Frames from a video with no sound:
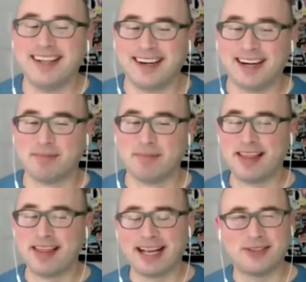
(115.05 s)
Um, I
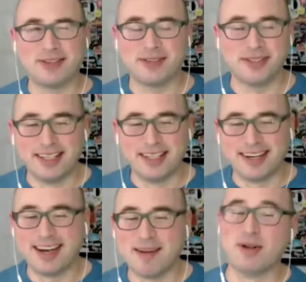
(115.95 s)
think I do too.
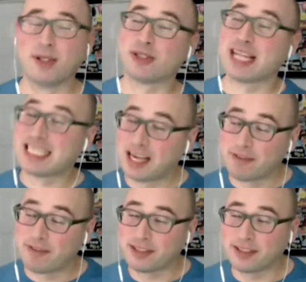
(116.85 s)
Um, neutral density
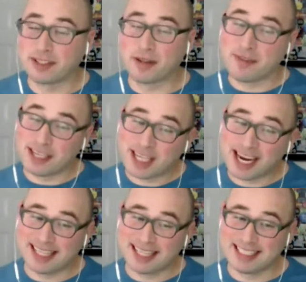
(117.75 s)
filters,
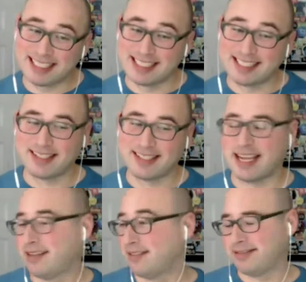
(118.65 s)
fisheye lenses,
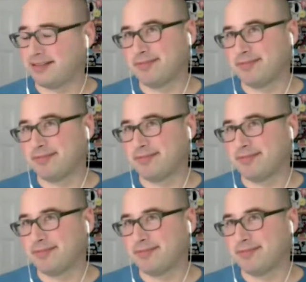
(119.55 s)
and